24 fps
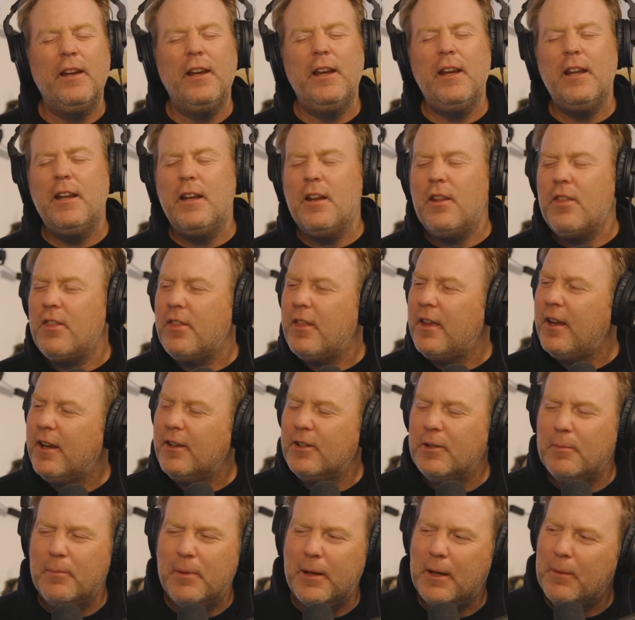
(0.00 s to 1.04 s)
anything
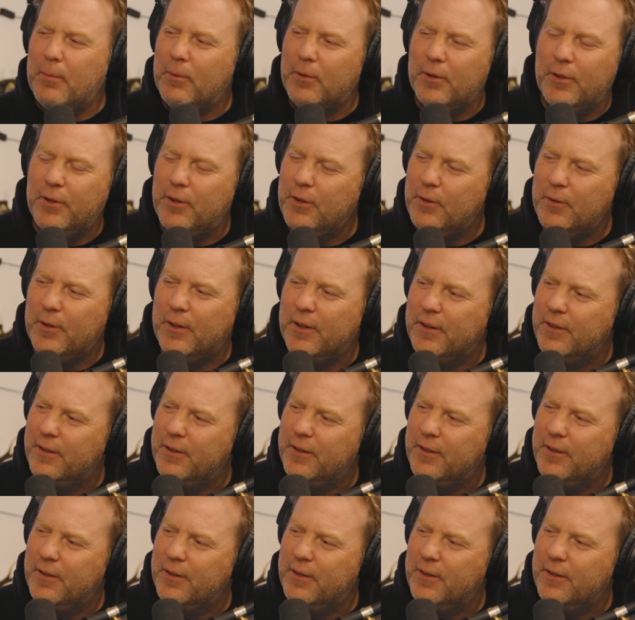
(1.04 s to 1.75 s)
to be able to do it.